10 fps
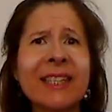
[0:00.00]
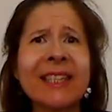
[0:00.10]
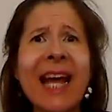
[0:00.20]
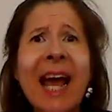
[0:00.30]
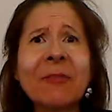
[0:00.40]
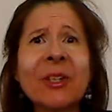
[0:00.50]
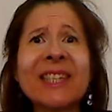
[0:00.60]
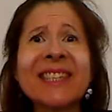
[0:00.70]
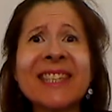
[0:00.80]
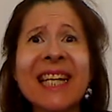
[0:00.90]
I said, after
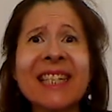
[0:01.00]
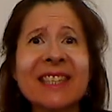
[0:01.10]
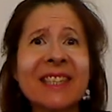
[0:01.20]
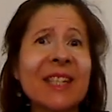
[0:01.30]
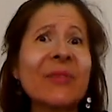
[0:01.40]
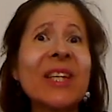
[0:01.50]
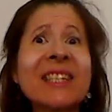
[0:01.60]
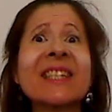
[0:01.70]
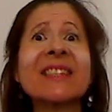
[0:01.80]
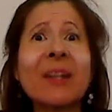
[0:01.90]
the 6th? I said,
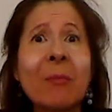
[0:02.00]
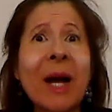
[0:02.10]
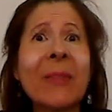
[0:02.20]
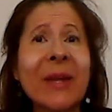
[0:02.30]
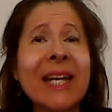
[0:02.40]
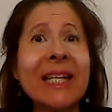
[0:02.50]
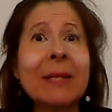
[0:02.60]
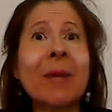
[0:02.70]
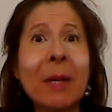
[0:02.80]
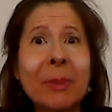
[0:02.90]
this is the month I
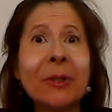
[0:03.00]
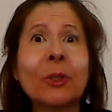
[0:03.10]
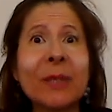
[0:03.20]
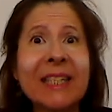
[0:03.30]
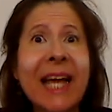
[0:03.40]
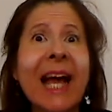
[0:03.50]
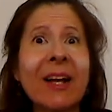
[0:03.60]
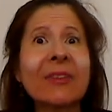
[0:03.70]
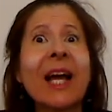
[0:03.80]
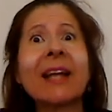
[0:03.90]
need my bill to be
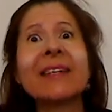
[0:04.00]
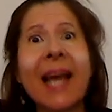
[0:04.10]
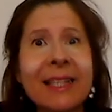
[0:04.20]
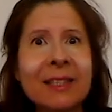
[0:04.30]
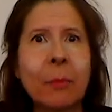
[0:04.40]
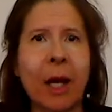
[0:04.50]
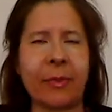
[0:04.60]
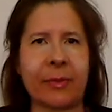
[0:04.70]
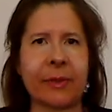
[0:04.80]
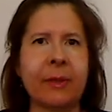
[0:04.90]
down, not next
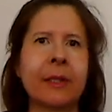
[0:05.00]
month.